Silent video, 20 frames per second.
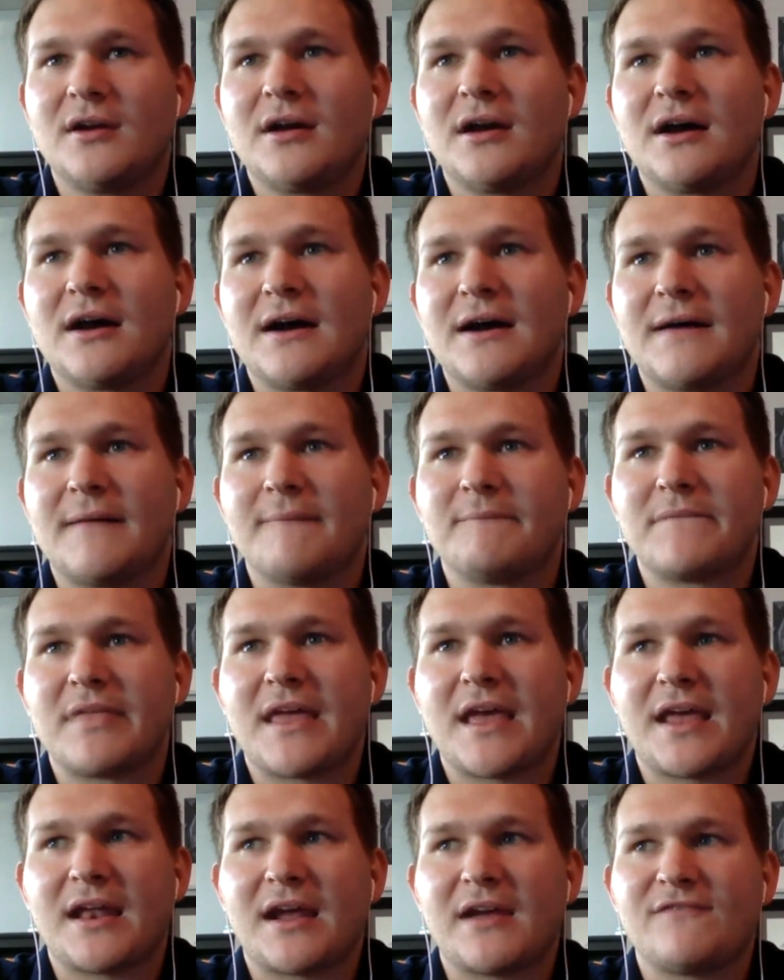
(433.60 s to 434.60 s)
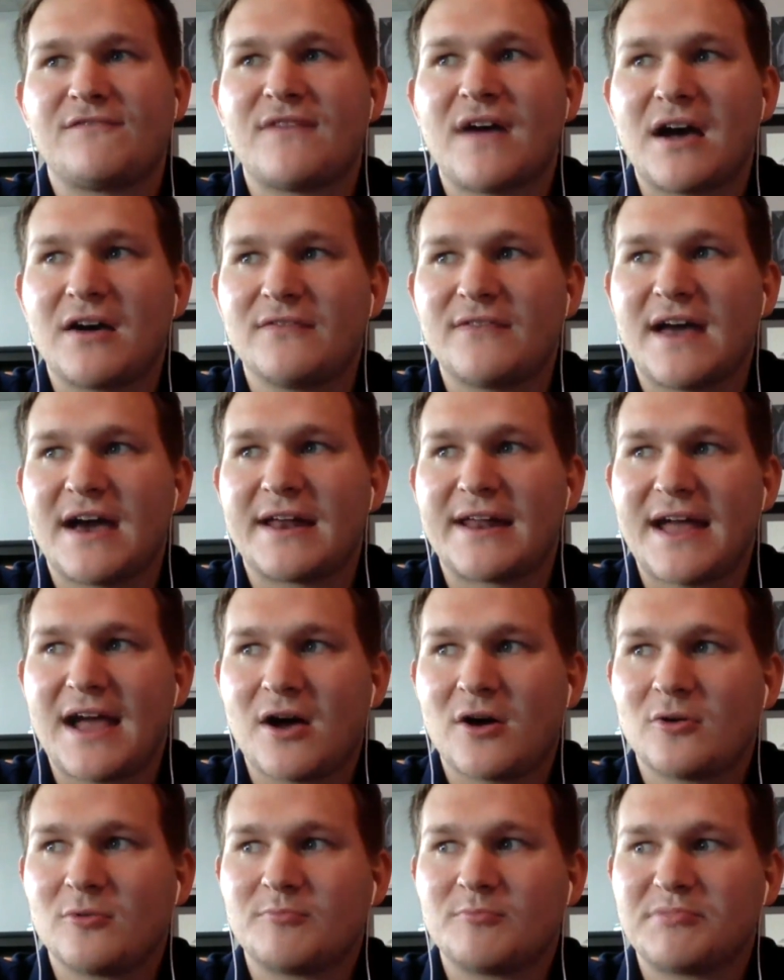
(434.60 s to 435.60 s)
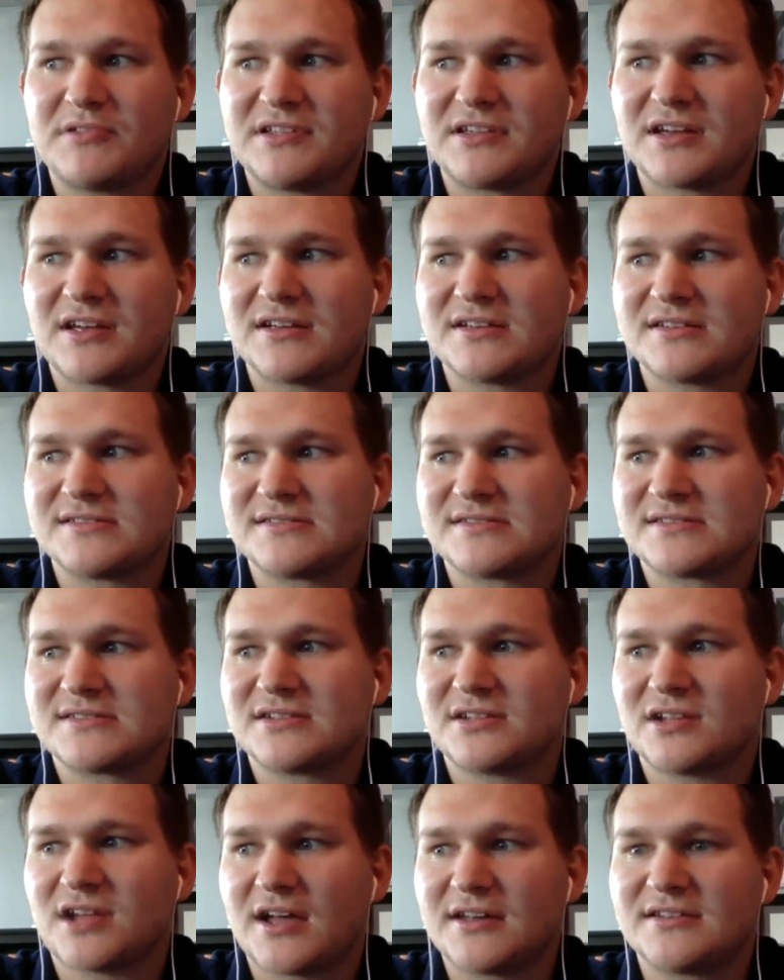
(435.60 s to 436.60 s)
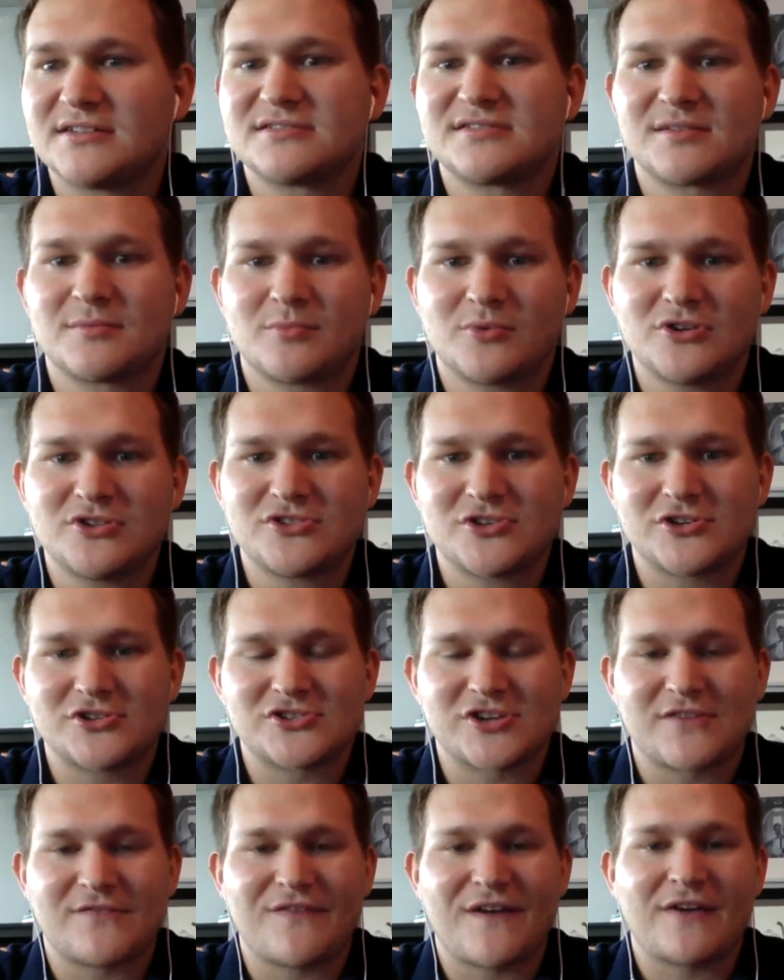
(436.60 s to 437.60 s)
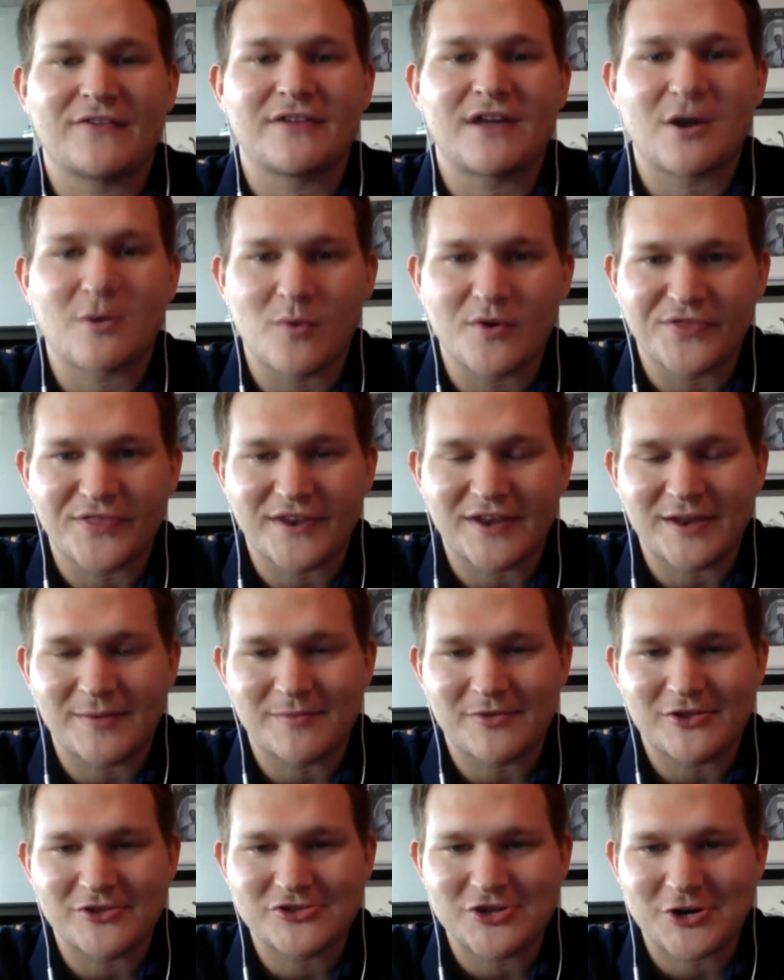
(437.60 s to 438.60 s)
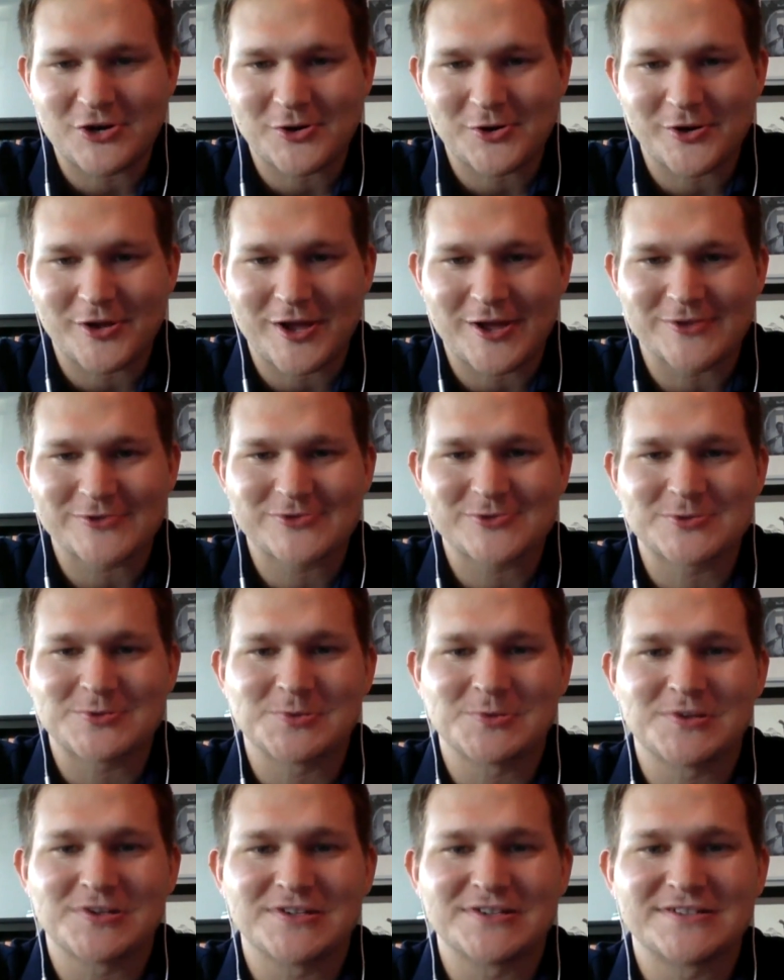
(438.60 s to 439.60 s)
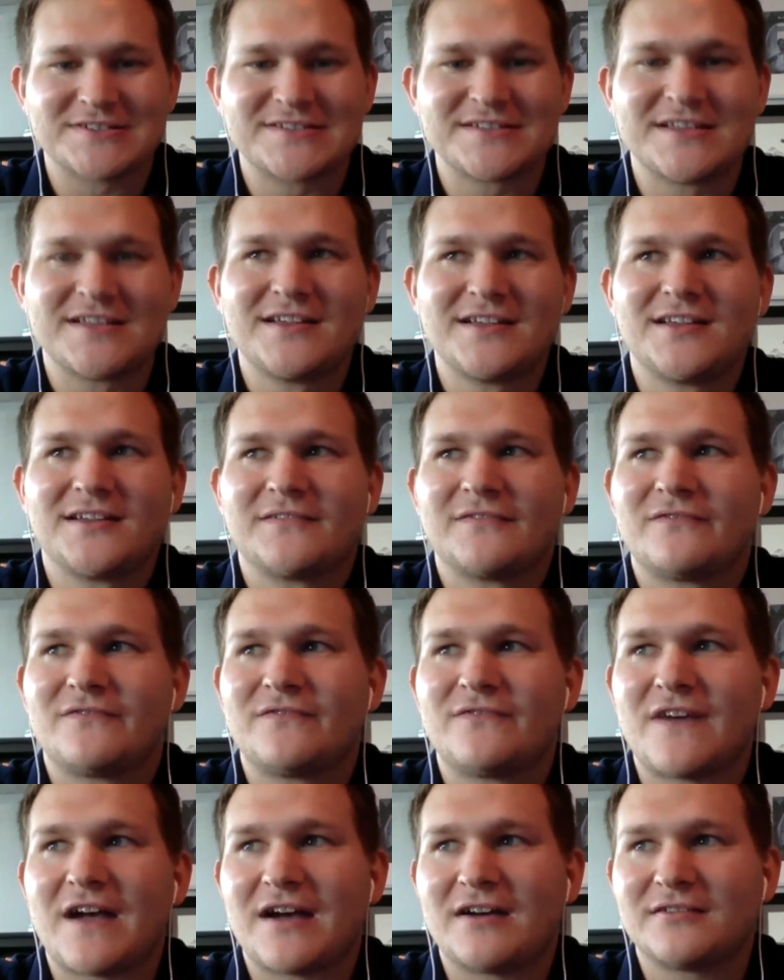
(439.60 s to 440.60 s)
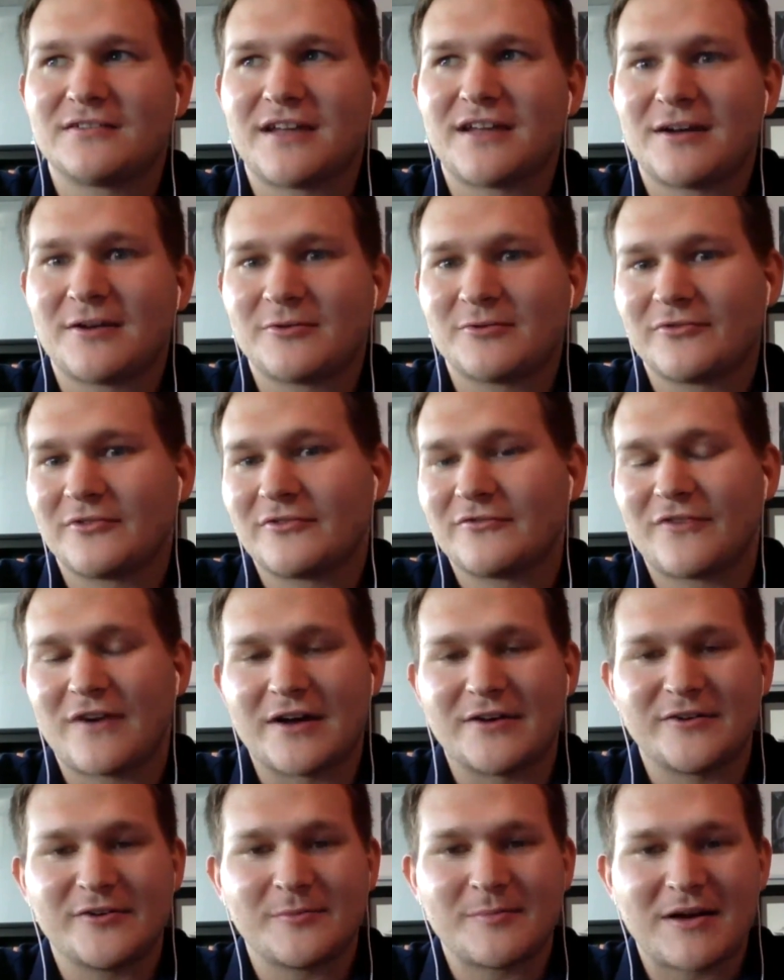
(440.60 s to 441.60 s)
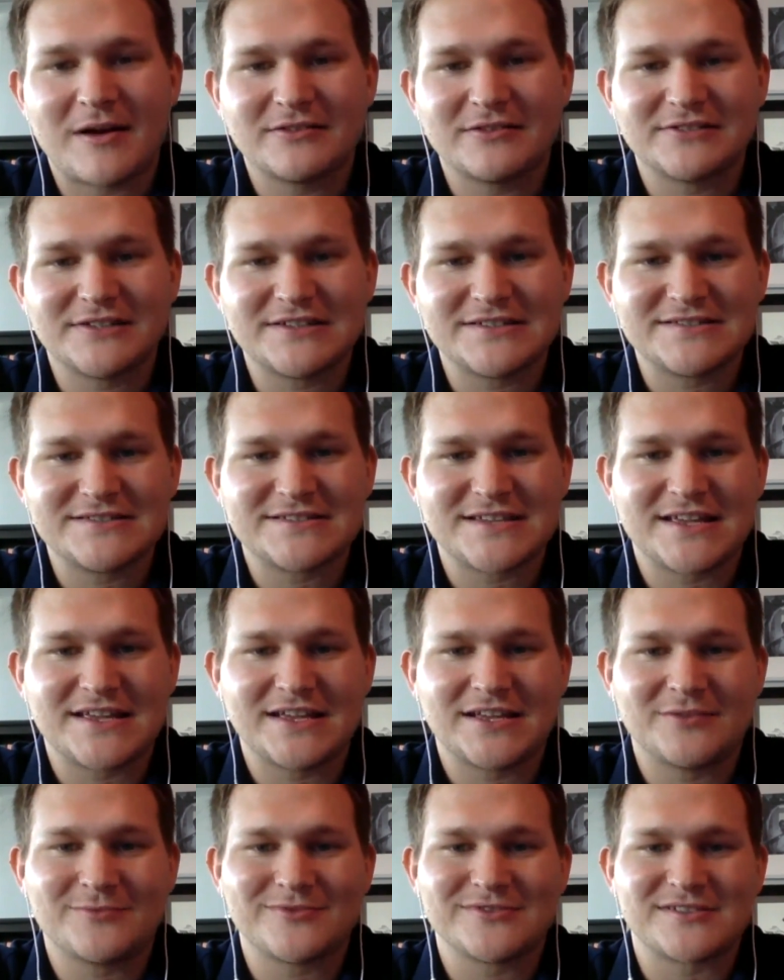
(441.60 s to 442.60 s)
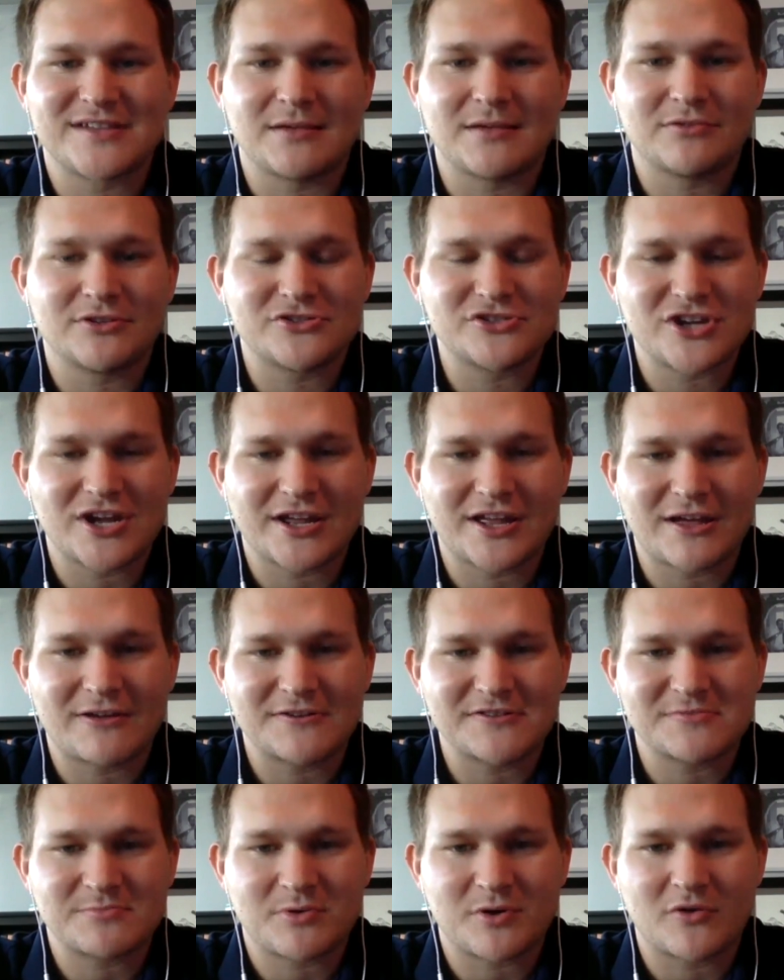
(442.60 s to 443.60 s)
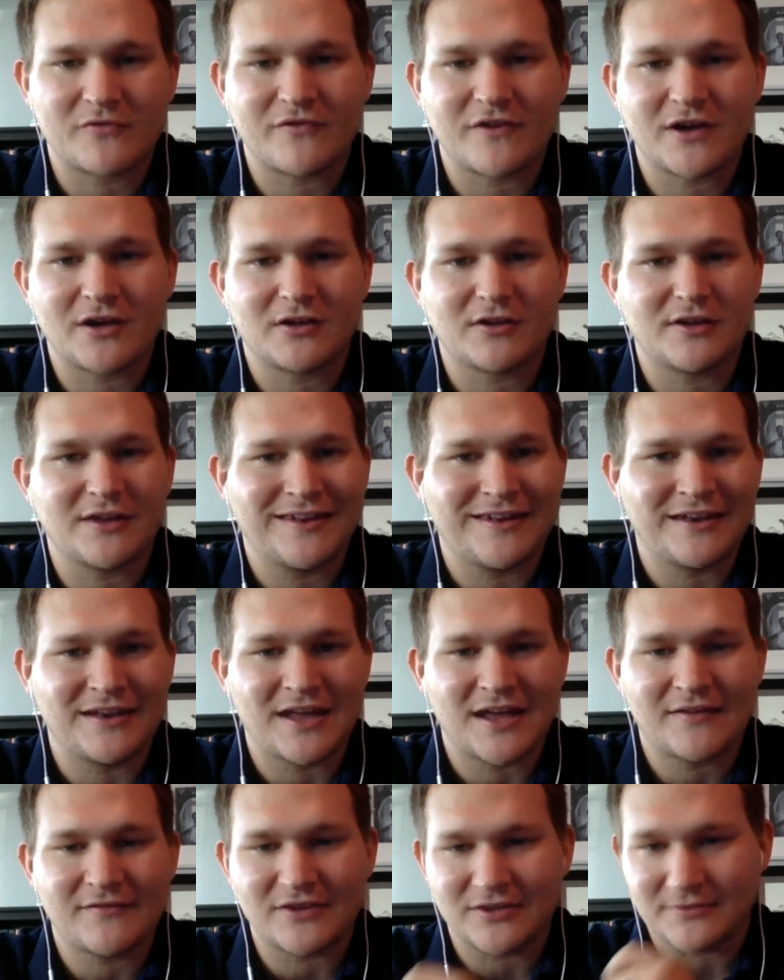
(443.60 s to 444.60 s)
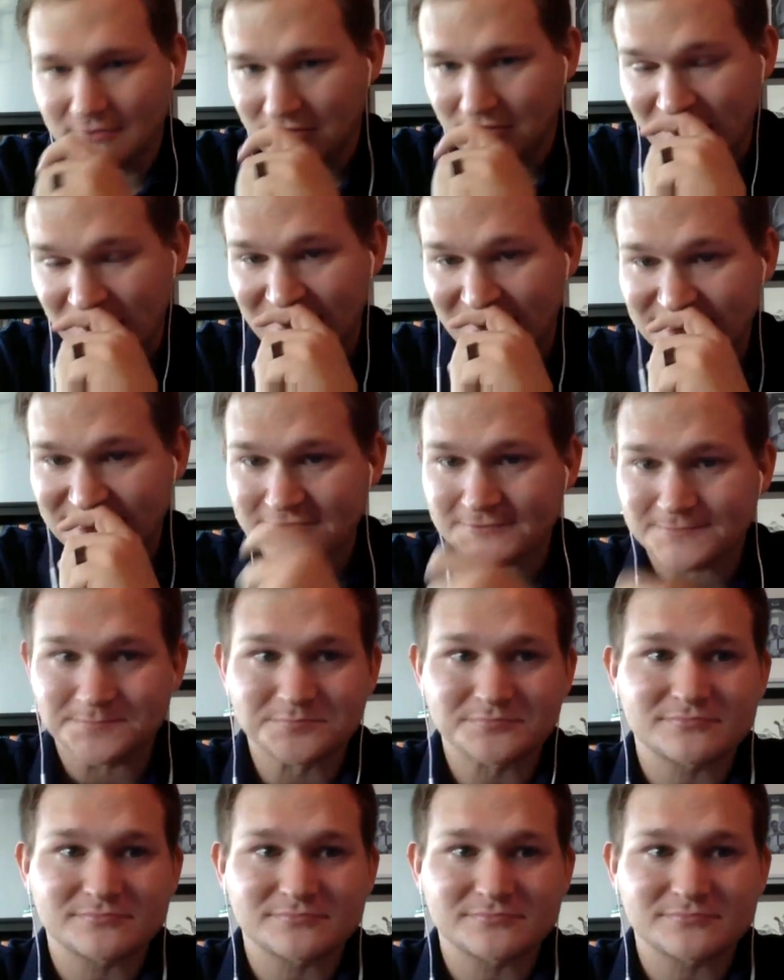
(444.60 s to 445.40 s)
And I found that out because I did some research. I found out what the name of the general counsel was, found him on LinkedIn, was able to check out his profile. He didn't have it locked.